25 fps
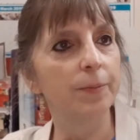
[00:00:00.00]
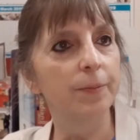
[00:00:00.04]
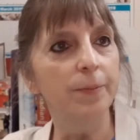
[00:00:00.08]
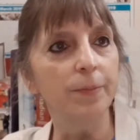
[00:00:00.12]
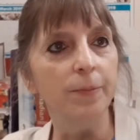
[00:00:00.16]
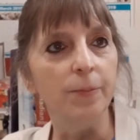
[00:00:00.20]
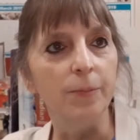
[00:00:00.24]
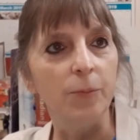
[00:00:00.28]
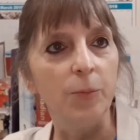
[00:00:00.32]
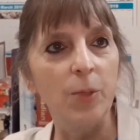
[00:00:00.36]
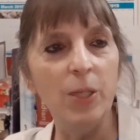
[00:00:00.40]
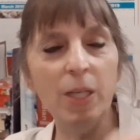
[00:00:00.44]

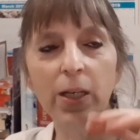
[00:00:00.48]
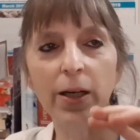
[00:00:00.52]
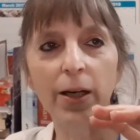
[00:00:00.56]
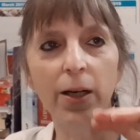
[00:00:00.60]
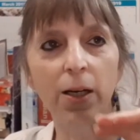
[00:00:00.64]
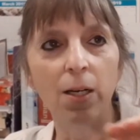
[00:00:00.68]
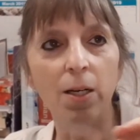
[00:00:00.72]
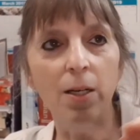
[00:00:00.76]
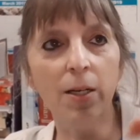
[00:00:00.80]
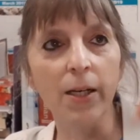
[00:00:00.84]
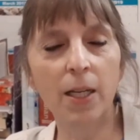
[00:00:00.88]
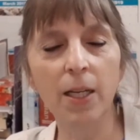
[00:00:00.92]
we
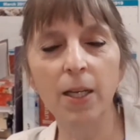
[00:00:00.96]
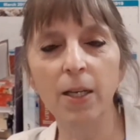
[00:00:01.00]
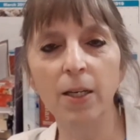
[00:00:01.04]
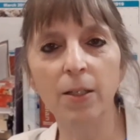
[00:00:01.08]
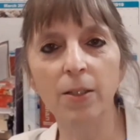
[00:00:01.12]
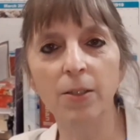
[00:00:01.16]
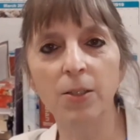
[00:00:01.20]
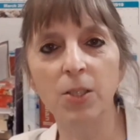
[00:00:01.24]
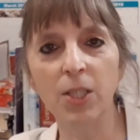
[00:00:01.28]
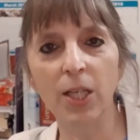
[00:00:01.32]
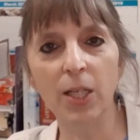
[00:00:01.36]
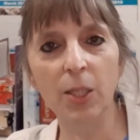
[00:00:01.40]
are
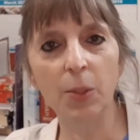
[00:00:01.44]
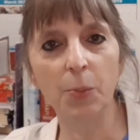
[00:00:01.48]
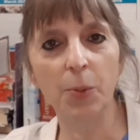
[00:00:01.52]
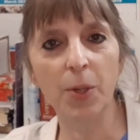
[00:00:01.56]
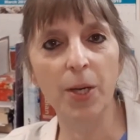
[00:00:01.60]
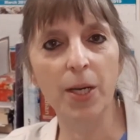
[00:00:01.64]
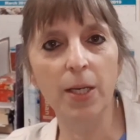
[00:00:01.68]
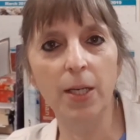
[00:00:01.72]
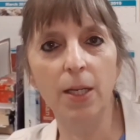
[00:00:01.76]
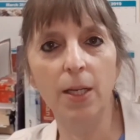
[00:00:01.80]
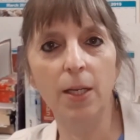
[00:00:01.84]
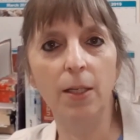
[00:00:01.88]
here
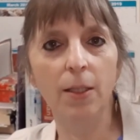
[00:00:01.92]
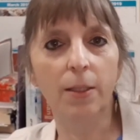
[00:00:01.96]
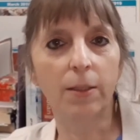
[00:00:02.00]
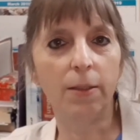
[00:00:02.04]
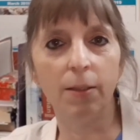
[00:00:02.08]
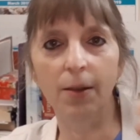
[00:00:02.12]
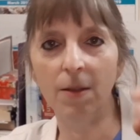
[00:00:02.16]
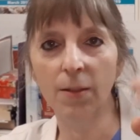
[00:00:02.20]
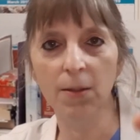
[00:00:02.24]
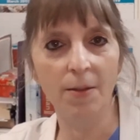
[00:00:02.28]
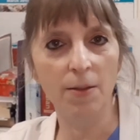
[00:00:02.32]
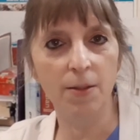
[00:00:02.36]

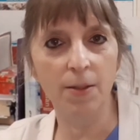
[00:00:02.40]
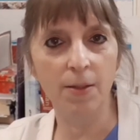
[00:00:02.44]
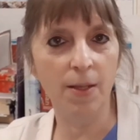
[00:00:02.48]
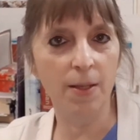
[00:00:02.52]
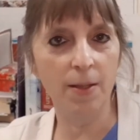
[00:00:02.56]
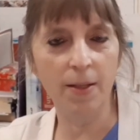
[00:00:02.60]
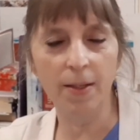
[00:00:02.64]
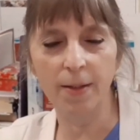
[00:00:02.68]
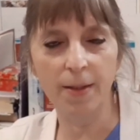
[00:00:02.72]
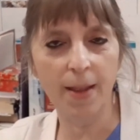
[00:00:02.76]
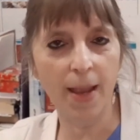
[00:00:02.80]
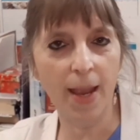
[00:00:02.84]
celebrating
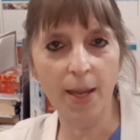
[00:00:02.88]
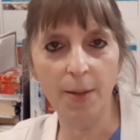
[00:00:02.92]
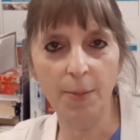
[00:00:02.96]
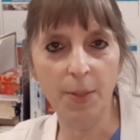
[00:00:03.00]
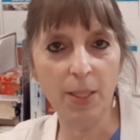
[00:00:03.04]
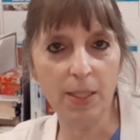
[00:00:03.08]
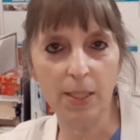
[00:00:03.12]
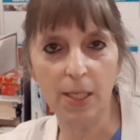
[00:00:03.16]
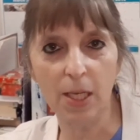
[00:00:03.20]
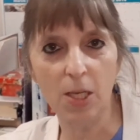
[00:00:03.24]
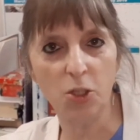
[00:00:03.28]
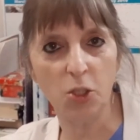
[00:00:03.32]

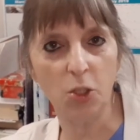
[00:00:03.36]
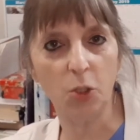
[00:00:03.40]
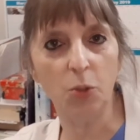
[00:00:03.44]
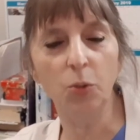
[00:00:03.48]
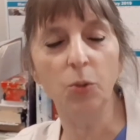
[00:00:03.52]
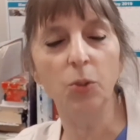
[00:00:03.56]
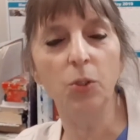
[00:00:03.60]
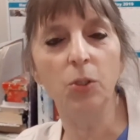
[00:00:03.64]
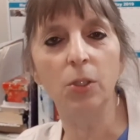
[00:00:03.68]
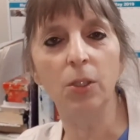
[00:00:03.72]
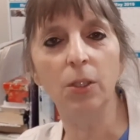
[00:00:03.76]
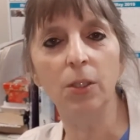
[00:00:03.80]
ABC
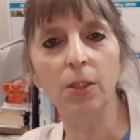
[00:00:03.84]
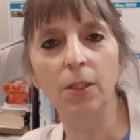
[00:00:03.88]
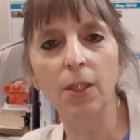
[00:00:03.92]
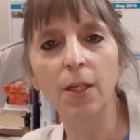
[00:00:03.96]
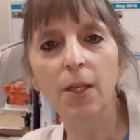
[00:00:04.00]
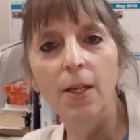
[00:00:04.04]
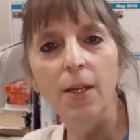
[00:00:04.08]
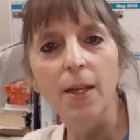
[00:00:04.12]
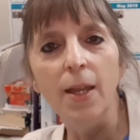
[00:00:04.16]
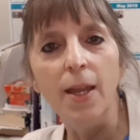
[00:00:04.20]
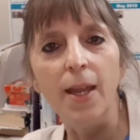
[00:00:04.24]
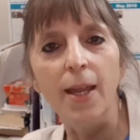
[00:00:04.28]
school,
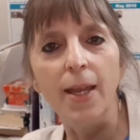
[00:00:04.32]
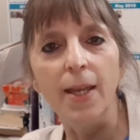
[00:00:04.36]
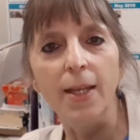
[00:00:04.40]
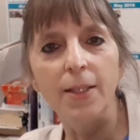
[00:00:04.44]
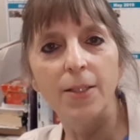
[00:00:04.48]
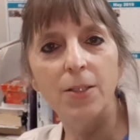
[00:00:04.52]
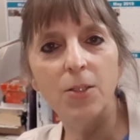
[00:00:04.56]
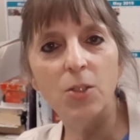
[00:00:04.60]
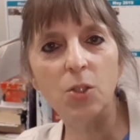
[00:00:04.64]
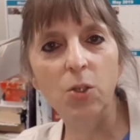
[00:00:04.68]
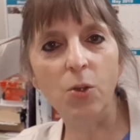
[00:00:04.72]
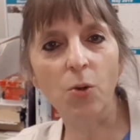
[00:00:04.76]

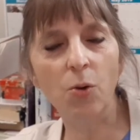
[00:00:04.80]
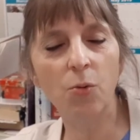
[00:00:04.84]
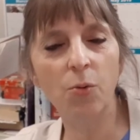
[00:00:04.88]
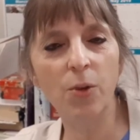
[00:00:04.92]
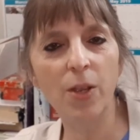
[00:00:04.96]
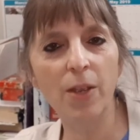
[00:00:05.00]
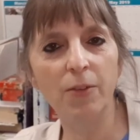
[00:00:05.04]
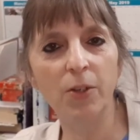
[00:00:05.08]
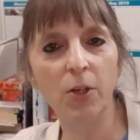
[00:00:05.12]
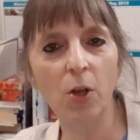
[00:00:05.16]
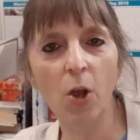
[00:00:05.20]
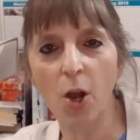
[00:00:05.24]
and so we
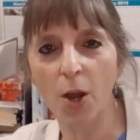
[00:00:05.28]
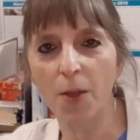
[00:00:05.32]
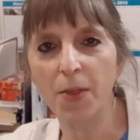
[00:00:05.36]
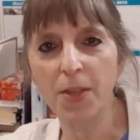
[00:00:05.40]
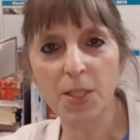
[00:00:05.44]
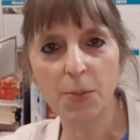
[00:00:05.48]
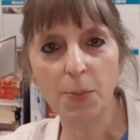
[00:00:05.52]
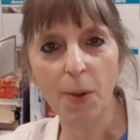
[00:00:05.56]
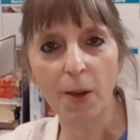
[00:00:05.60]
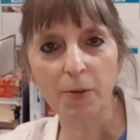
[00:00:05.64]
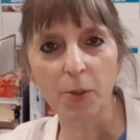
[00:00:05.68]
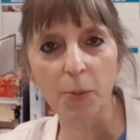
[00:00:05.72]
have an
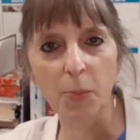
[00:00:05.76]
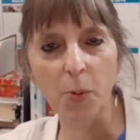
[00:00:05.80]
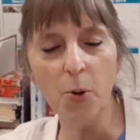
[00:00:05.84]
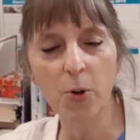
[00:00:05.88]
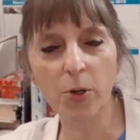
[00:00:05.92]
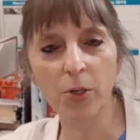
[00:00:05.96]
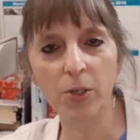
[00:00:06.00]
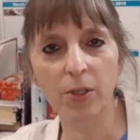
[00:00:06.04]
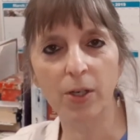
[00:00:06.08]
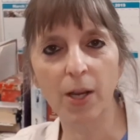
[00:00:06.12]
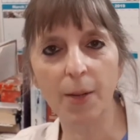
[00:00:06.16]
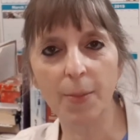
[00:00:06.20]
on-the-spot
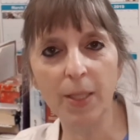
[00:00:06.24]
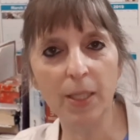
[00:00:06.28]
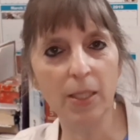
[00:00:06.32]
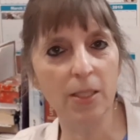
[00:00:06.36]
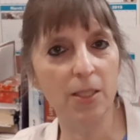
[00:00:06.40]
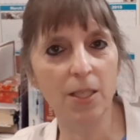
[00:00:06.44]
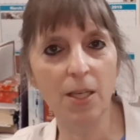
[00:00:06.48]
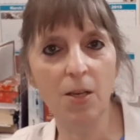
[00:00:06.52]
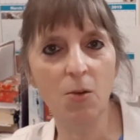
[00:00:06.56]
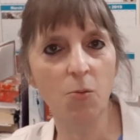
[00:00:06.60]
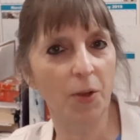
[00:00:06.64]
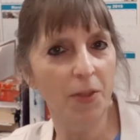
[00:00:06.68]
reporter coming to
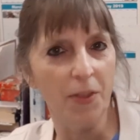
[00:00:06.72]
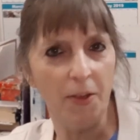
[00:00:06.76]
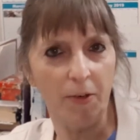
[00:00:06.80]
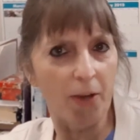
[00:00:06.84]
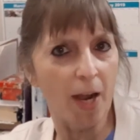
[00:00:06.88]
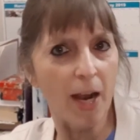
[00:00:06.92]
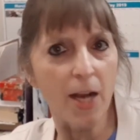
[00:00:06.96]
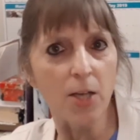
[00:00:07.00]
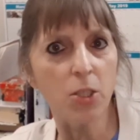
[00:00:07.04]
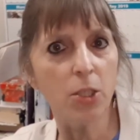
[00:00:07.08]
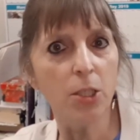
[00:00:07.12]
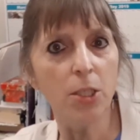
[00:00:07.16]
see what they're
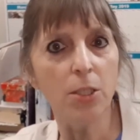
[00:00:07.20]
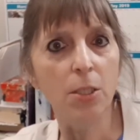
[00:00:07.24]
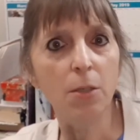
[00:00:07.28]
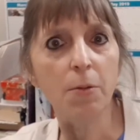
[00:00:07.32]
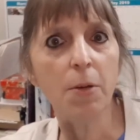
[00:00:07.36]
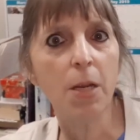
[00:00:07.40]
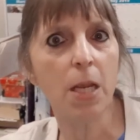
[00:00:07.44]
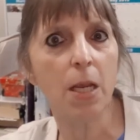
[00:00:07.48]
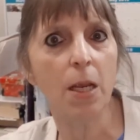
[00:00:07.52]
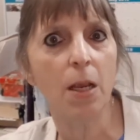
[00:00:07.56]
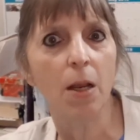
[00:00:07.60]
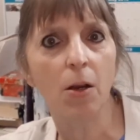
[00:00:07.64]
actually
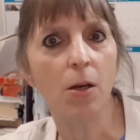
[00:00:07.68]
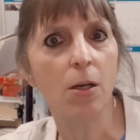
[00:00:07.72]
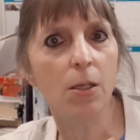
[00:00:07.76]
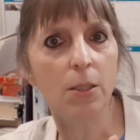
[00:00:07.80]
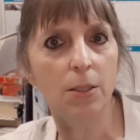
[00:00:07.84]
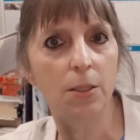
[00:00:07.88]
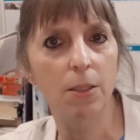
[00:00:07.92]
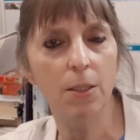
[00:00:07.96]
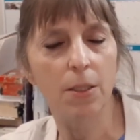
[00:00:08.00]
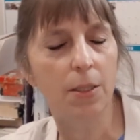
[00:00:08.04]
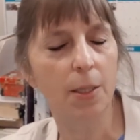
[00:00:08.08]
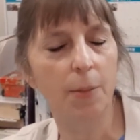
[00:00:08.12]
doing
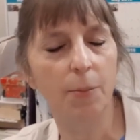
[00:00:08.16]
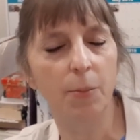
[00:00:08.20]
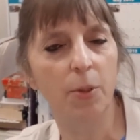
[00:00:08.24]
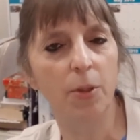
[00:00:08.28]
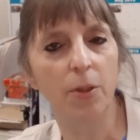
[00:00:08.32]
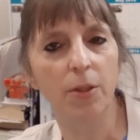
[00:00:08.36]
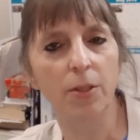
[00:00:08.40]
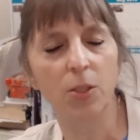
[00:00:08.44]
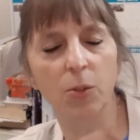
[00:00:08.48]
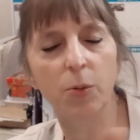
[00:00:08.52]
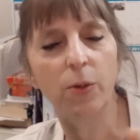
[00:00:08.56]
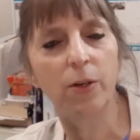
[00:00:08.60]
on December
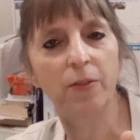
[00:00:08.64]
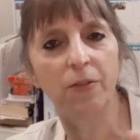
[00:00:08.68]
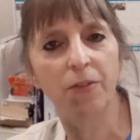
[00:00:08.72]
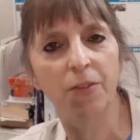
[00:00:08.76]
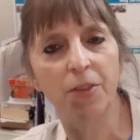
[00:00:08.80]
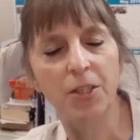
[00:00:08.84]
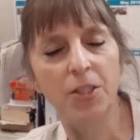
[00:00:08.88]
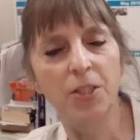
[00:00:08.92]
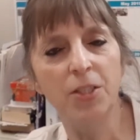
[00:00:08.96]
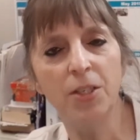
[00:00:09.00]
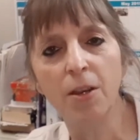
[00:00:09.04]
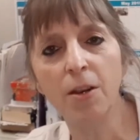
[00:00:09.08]
the 12th
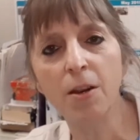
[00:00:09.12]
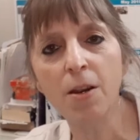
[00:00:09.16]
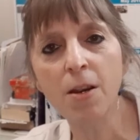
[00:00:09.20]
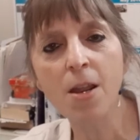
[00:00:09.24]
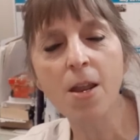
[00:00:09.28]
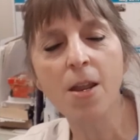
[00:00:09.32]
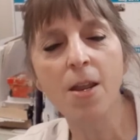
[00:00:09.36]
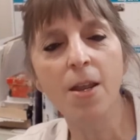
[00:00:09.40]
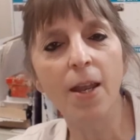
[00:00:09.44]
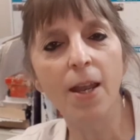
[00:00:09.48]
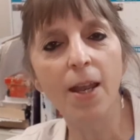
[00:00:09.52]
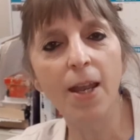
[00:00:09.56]
this year,
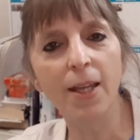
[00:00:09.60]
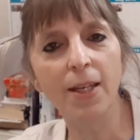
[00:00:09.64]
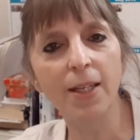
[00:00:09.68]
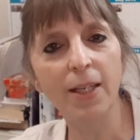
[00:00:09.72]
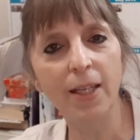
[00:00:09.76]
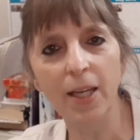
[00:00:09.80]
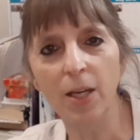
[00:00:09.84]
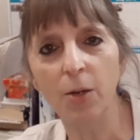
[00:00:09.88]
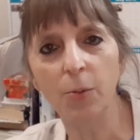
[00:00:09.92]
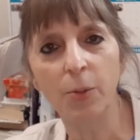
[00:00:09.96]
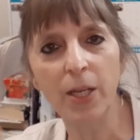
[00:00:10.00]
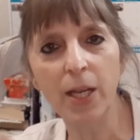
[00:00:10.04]
and
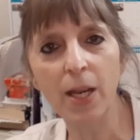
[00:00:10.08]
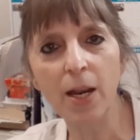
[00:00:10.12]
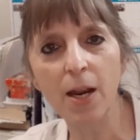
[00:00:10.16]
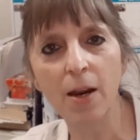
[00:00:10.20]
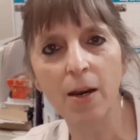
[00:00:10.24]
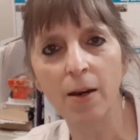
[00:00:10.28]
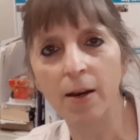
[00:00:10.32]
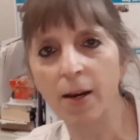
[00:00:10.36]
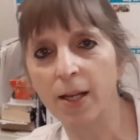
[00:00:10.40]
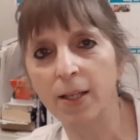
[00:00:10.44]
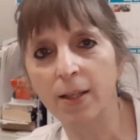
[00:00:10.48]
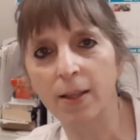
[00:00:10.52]
here we
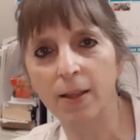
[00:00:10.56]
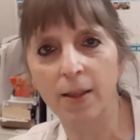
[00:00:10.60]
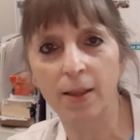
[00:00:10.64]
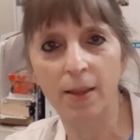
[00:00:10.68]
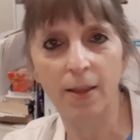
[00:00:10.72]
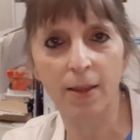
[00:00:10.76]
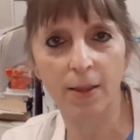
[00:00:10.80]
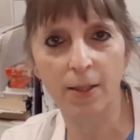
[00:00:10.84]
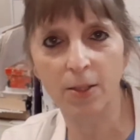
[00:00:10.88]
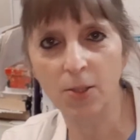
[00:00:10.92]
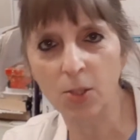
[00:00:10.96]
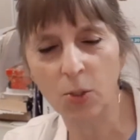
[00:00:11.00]
are at
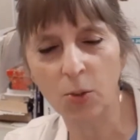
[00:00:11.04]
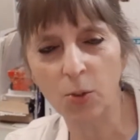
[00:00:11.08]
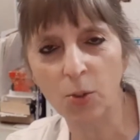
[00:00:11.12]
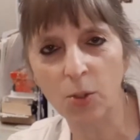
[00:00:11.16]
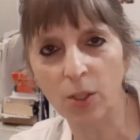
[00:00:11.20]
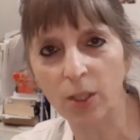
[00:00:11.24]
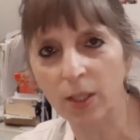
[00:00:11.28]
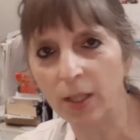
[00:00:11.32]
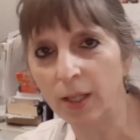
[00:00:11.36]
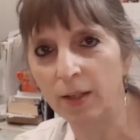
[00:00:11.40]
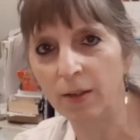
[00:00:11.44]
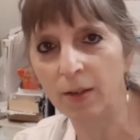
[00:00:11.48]
the
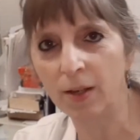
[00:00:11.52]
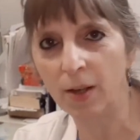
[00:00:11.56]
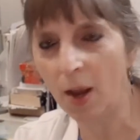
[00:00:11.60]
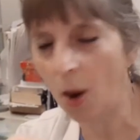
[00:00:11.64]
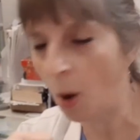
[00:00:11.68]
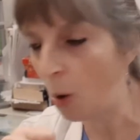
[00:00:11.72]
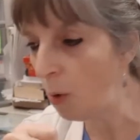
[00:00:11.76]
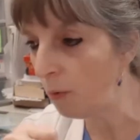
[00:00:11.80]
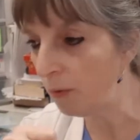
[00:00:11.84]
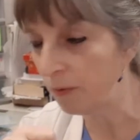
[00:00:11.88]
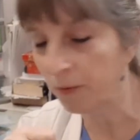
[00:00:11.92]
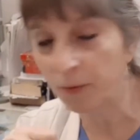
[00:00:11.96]
school, and
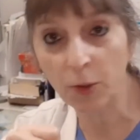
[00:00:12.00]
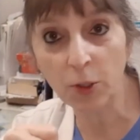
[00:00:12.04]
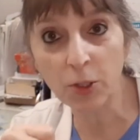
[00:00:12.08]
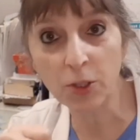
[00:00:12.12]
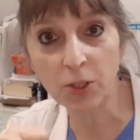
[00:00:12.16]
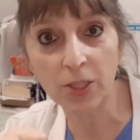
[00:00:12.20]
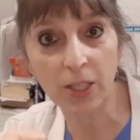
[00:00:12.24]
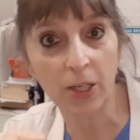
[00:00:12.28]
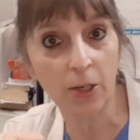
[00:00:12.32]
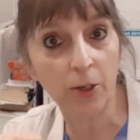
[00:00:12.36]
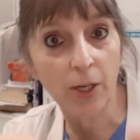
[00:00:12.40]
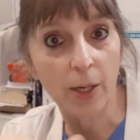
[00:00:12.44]
oh,
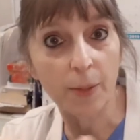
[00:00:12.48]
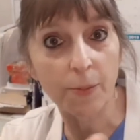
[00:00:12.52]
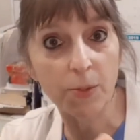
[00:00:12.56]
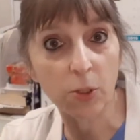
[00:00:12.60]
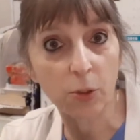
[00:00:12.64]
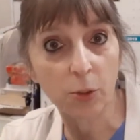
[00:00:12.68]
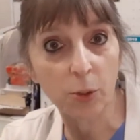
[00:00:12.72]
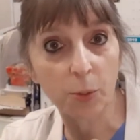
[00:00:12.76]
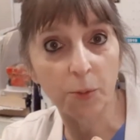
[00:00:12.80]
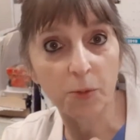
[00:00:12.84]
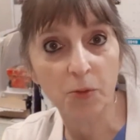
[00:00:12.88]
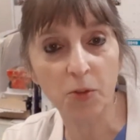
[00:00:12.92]
first here comes a
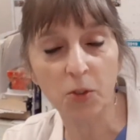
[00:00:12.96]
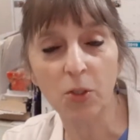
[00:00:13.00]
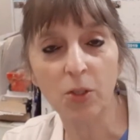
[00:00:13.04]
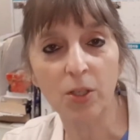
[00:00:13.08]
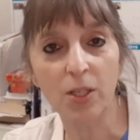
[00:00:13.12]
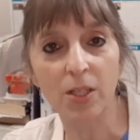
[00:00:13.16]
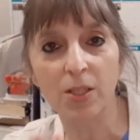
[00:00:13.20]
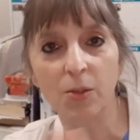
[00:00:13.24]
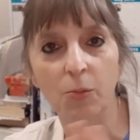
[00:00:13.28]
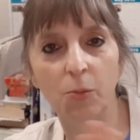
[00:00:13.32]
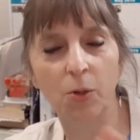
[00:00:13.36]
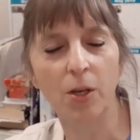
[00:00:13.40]
group of
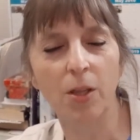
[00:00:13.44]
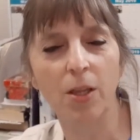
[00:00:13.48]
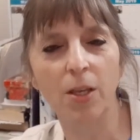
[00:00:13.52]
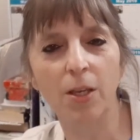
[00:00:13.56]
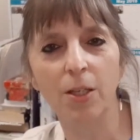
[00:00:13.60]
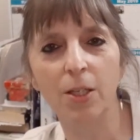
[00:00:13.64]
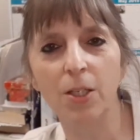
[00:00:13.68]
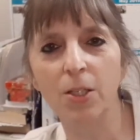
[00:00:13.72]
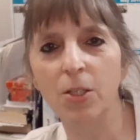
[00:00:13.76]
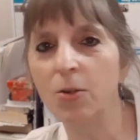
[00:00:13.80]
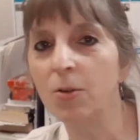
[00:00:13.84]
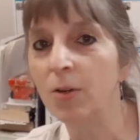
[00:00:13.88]
students, and what are they
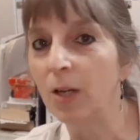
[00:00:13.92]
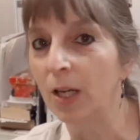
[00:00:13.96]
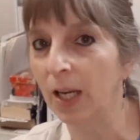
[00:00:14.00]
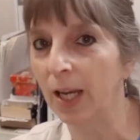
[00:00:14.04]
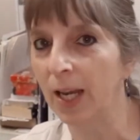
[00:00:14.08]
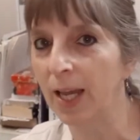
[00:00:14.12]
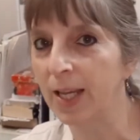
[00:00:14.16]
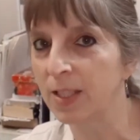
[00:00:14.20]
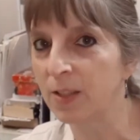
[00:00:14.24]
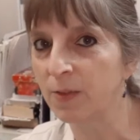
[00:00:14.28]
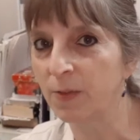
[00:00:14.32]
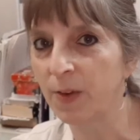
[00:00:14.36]
going to do?
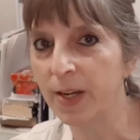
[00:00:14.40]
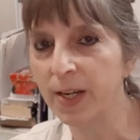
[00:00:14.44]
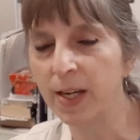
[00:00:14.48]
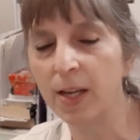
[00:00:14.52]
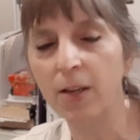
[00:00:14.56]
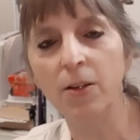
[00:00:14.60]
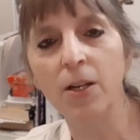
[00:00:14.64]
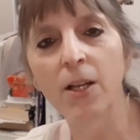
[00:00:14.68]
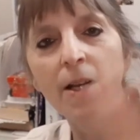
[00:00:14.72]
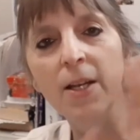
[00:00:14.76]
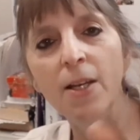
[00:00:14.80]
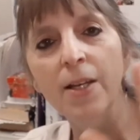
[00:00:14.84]
Let's find out.